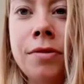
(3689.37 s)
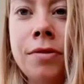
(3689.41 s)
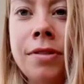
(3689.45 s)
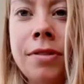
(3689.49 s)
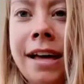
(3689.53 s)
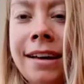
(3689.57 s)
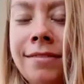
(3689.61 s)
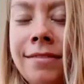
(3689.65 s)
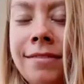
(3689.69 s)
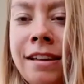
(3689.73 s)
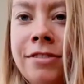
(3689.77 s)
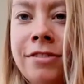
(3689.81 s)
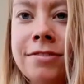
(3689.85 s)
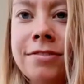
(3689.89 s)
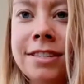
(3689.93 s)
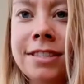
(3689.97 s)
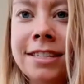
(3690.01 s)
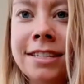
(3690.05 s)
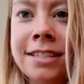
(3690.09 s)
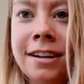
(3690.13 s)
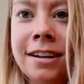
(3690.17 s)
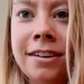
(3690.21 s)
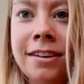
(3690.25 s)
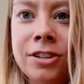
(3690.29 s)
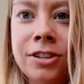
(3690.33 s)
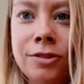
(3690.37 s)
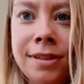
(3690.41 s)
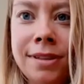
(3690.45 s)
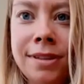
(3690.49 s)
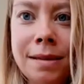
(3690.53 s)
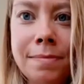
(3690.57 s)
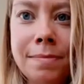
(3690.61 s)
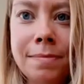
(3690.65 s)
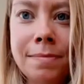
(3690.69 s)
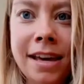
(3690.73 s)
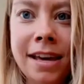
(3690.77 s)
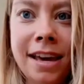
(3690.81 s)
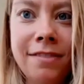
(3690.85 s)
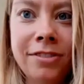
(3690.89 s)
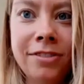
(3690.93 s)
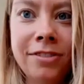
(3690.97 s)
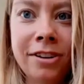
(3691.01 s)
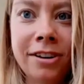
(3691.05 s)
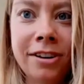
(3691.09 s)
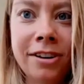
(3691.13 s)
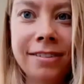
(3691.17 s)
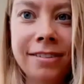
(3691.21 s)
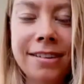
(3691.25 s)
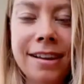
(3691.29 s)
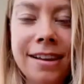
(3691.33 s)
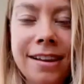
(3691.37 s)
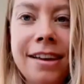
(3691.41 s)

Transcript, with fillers: that if you start doing the behavior